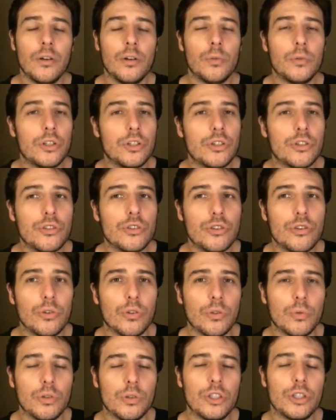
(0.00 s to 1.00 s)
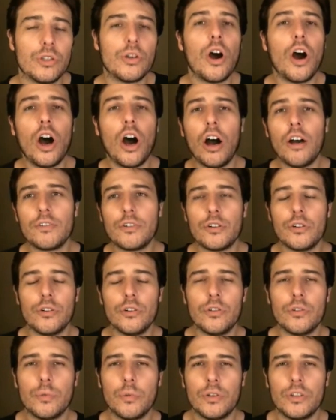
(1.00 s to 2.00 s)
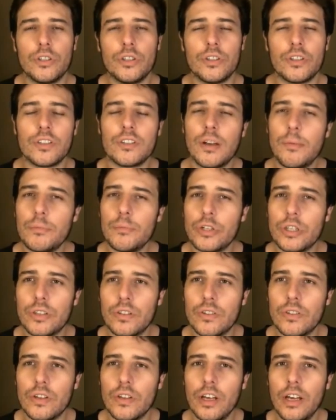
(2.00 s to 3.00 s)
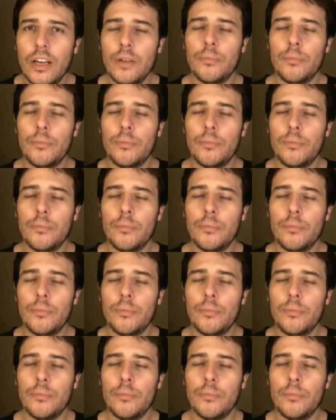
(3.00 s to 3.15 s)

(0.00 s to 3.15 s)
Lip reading: which is truth, which is half-truths, which is assumptions,